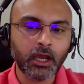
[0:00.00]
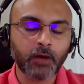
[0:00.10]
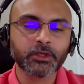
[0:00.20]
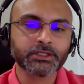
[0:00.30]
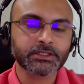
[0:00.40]

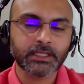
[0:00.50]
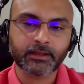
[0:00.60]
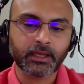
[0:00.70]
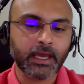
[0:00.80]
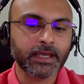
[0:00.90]
I would just
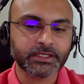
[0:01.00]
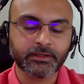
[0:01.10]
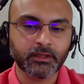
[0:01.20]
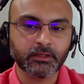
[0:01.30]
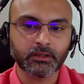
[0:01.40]
like cache
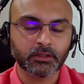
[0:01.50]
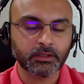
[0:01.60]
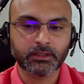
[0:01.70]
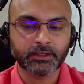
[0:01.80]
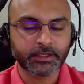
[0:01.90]
it in
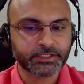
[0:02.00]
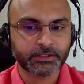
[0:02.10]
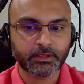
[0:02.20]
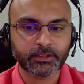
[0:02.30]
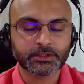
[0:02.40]
a
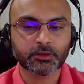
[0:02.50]
dictionary.